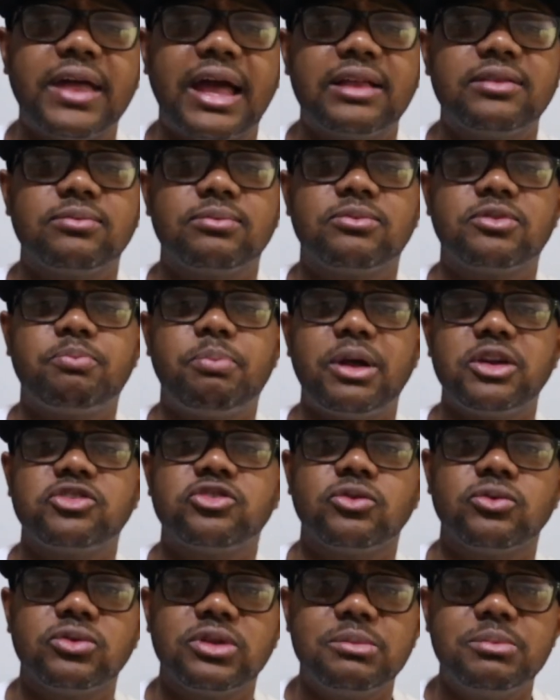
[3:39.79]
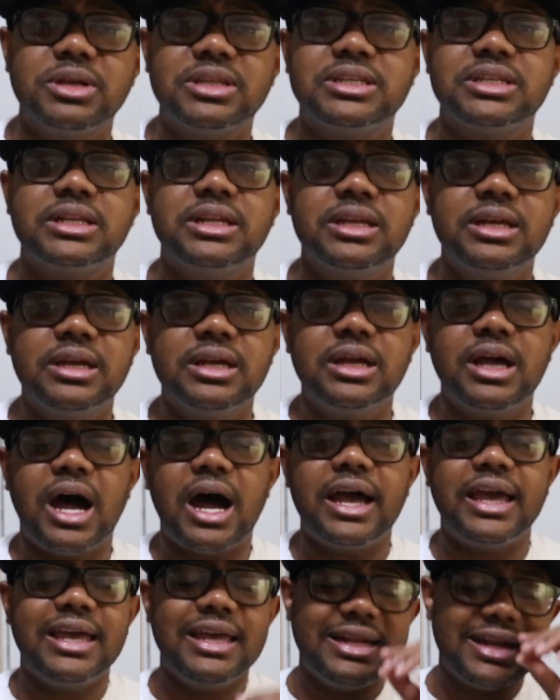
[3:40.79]
that special limited
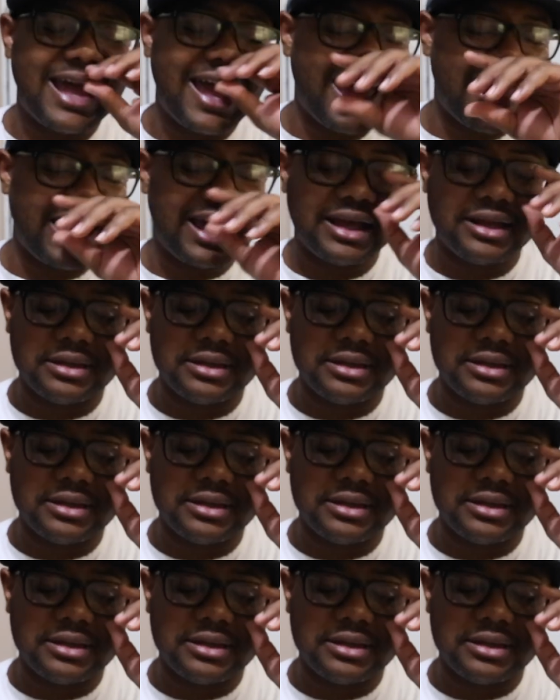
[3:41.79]
uh, in hand.